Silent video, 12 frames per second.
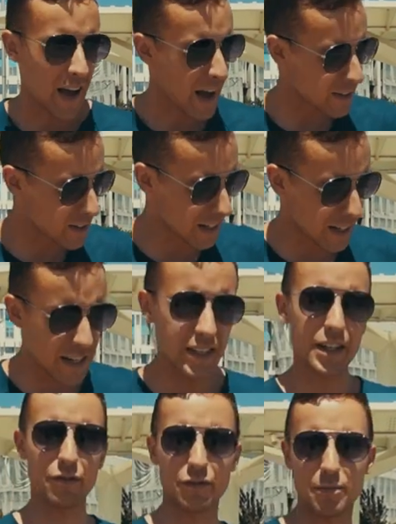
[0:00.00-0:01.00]
and
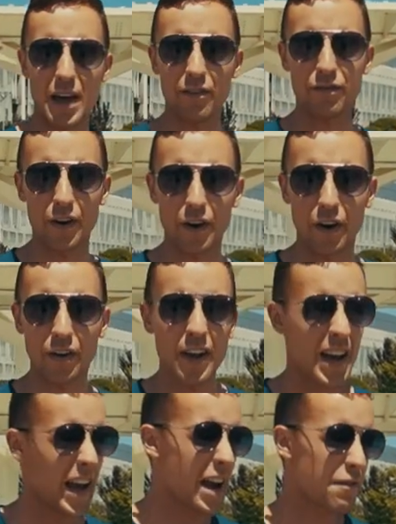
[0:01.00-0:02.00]
deleting from that photo
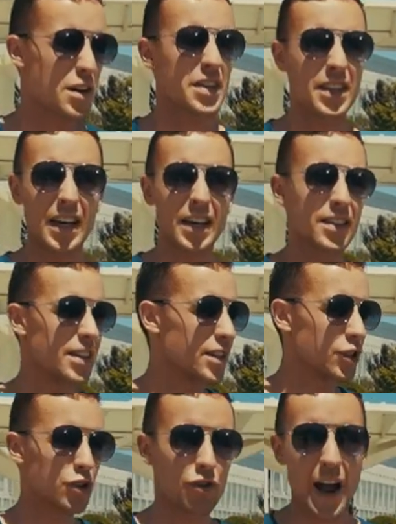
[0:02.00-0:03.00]
everything that
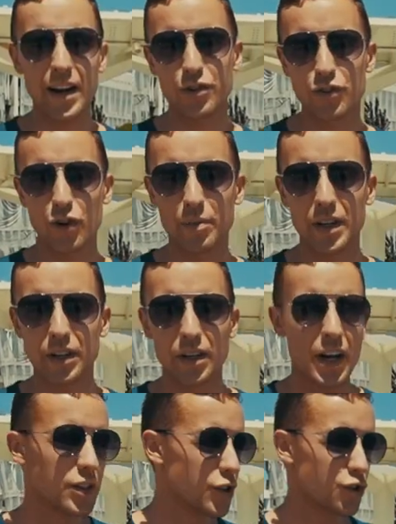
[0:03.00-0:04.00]
distracts from it,
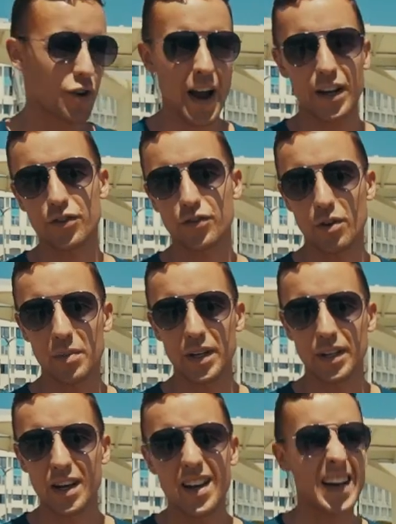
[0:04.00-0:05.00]
detracts from it,
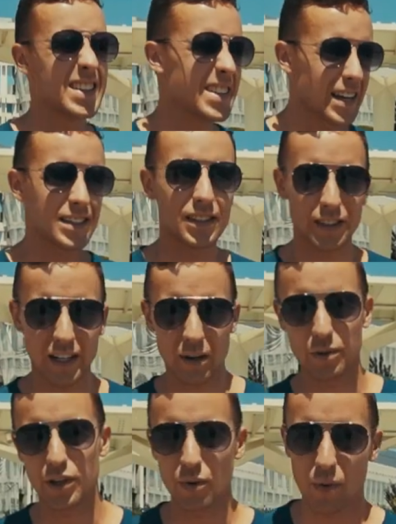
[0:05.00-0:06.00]
and doesn't say
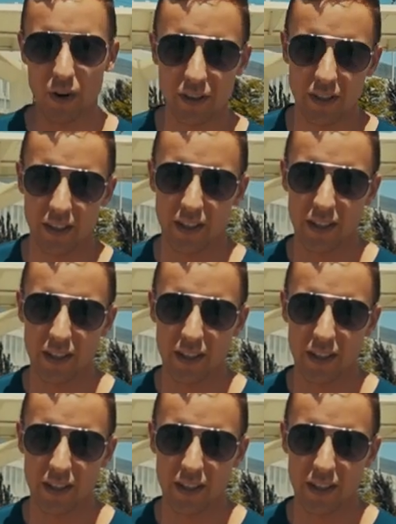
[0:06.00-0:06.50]
what you want.